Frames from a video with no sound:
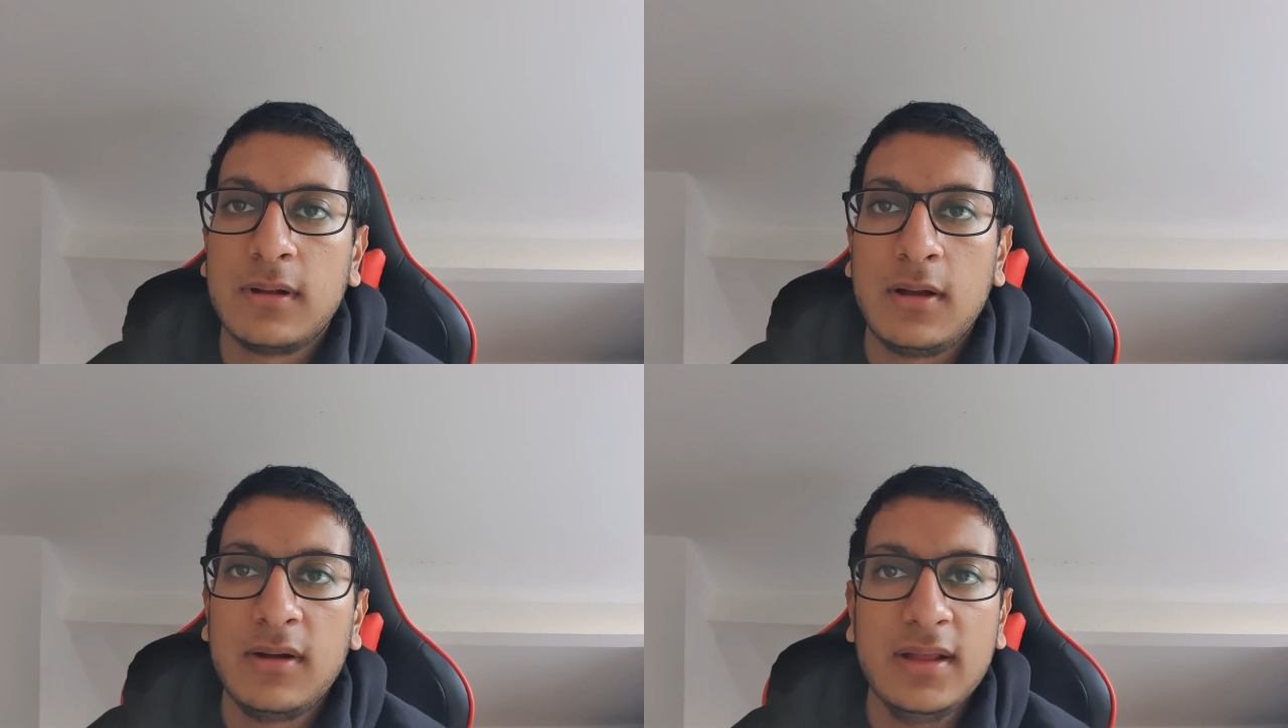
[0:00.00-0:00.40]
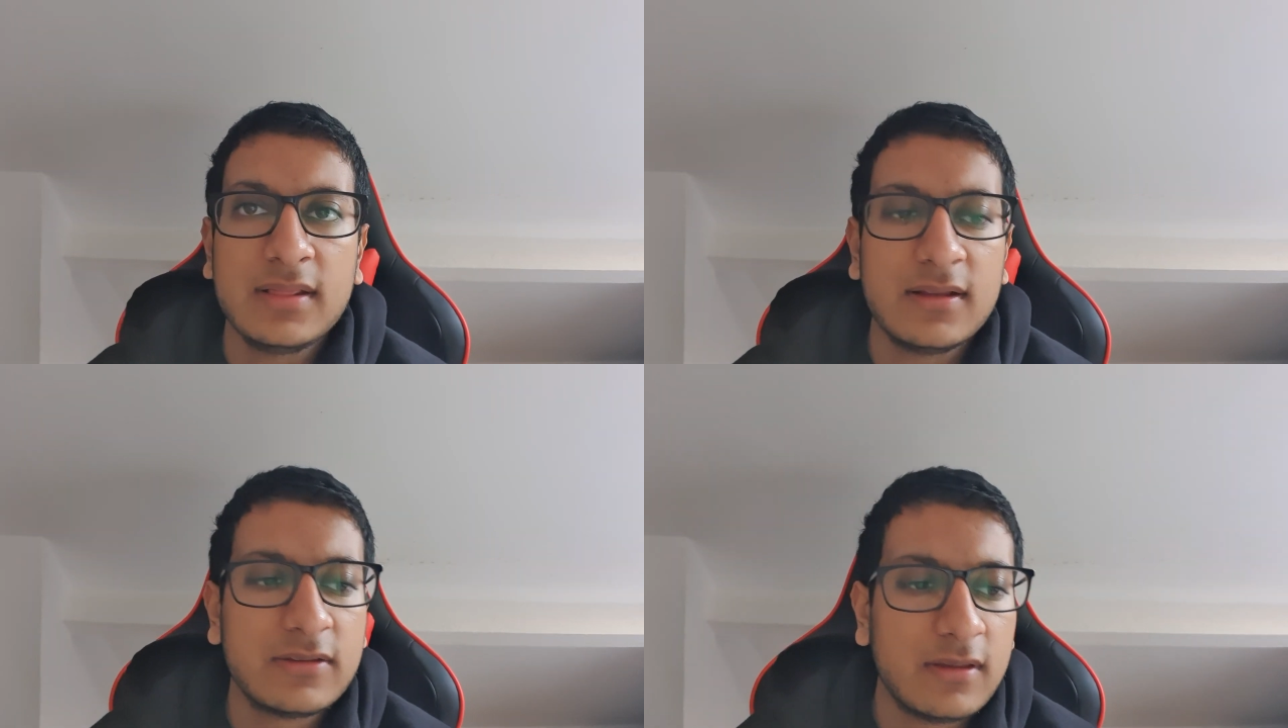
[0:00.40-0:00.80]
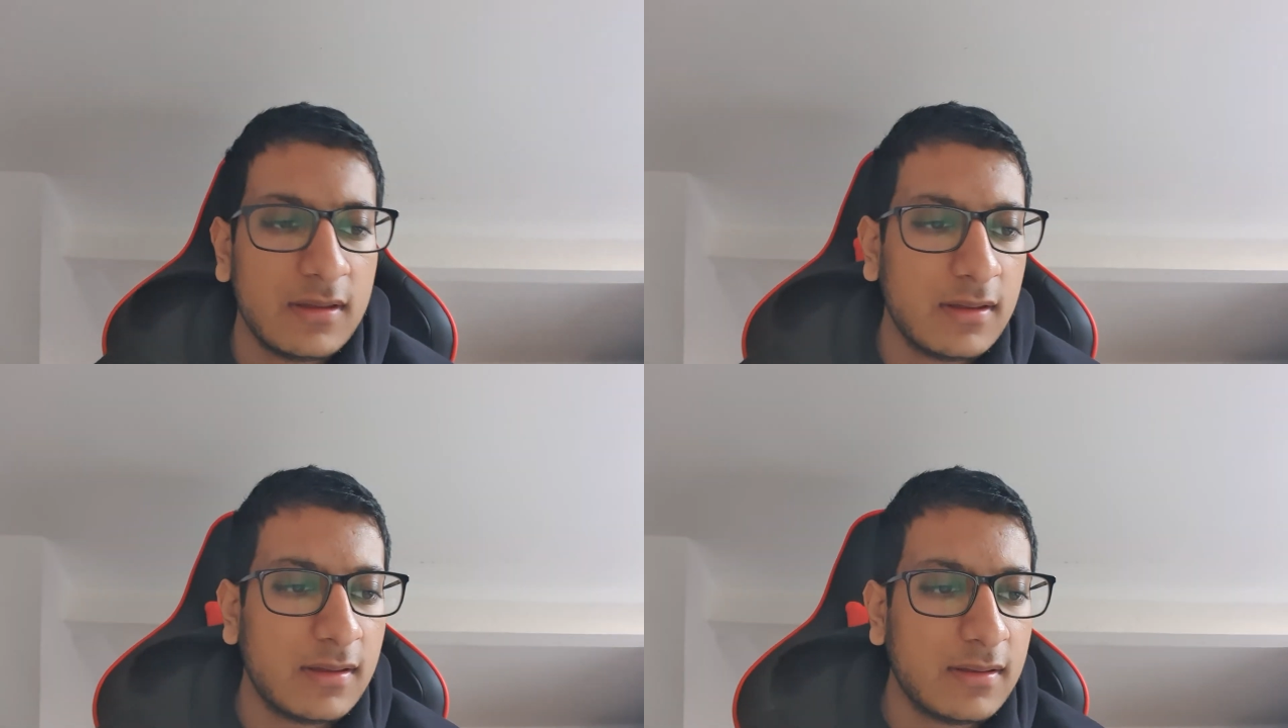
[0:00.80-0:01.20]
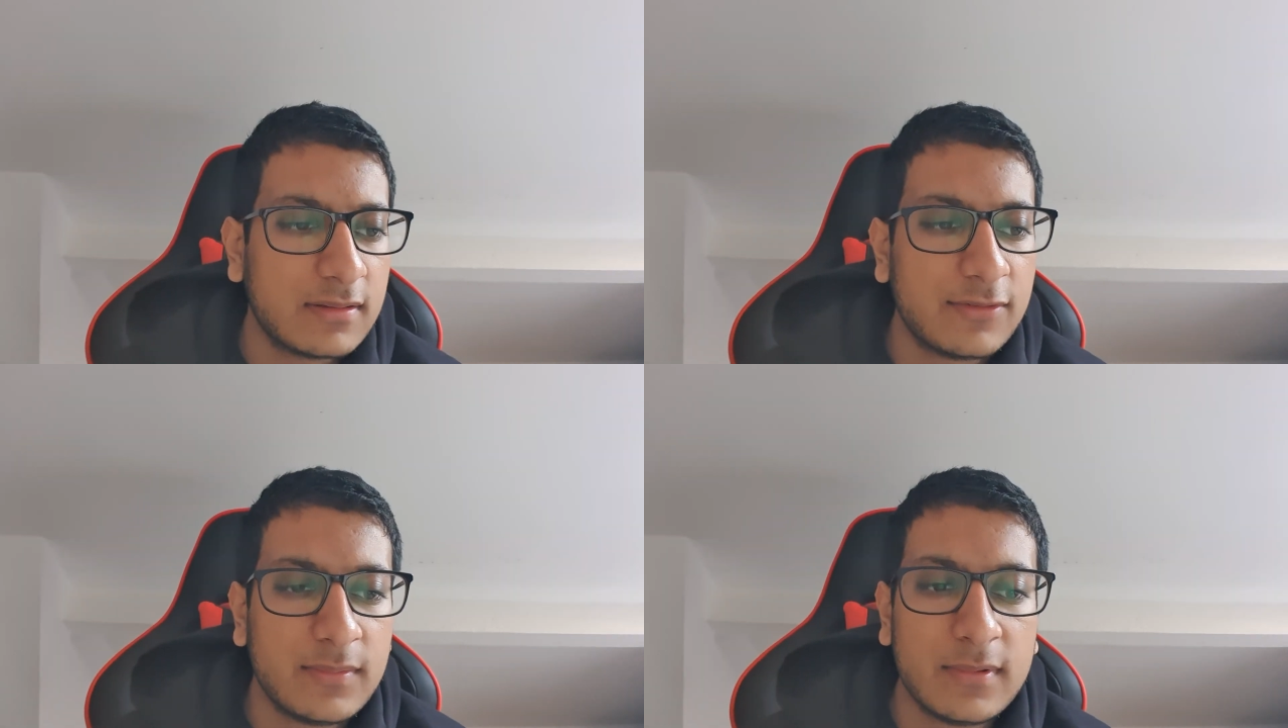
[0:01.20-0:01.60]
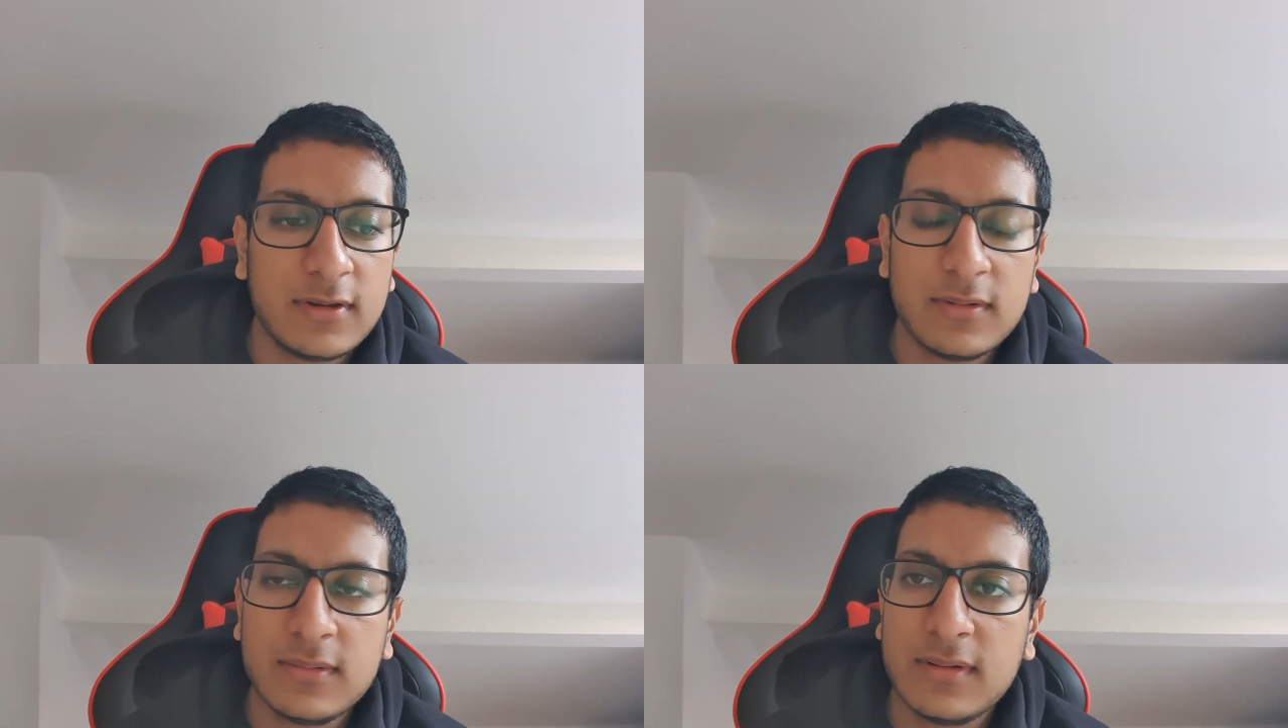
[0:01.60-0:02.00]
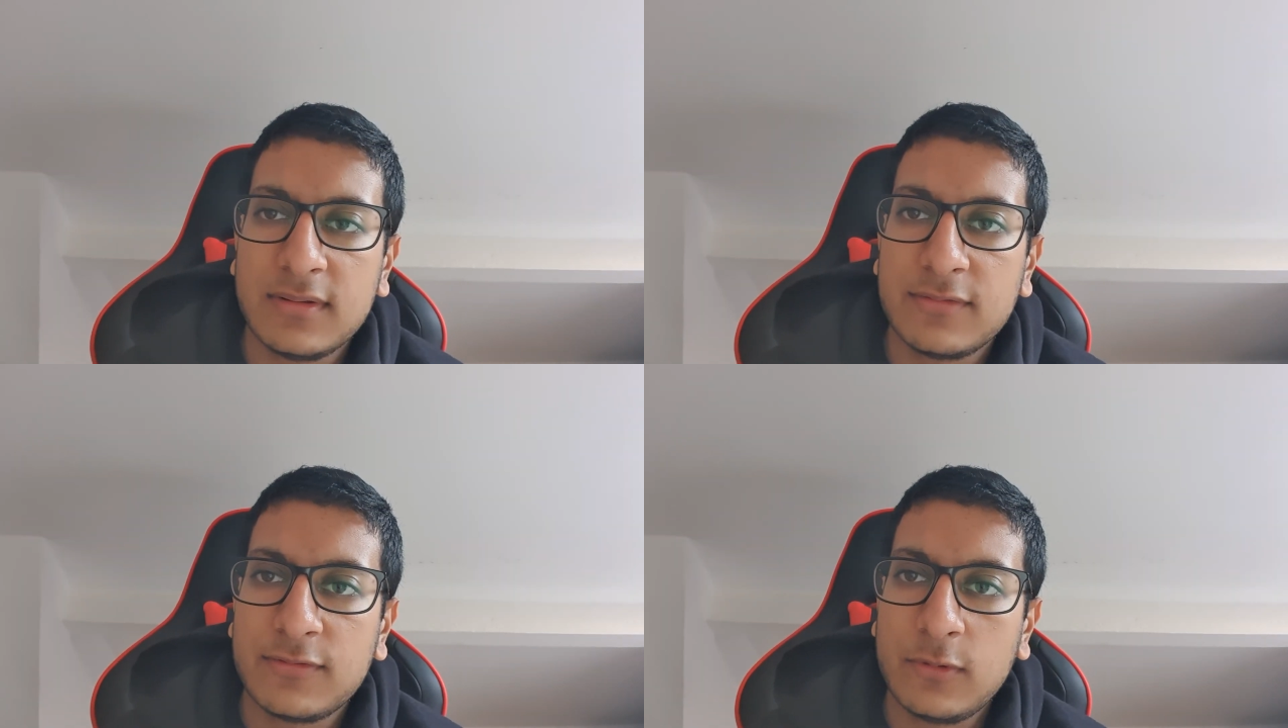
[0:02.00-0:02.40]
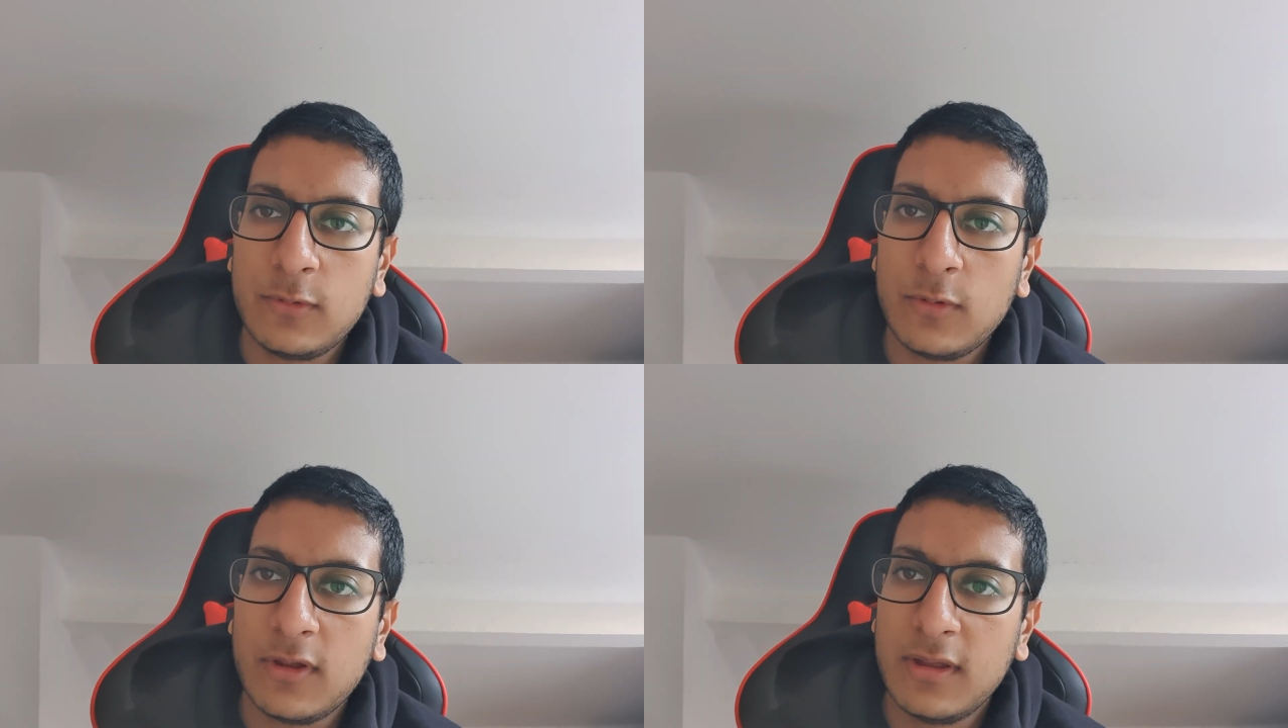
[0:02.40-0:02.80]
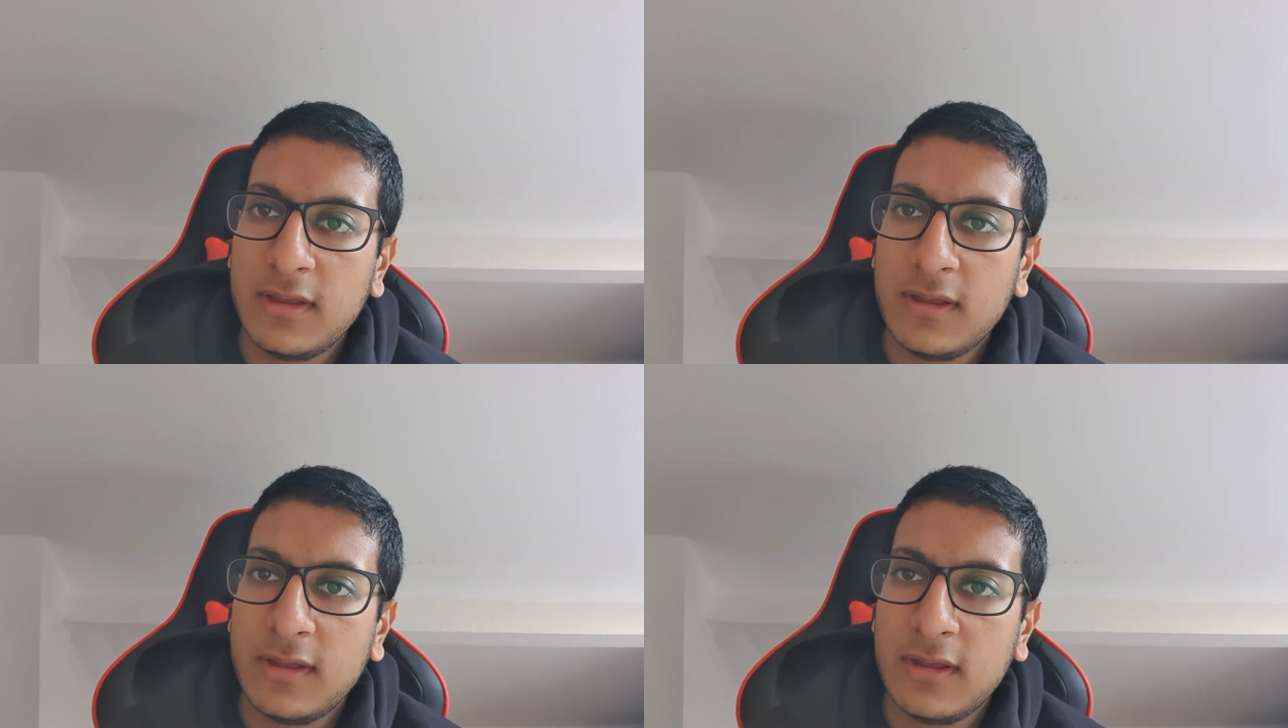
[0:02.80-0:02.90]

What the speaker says: All right, that's the film review done for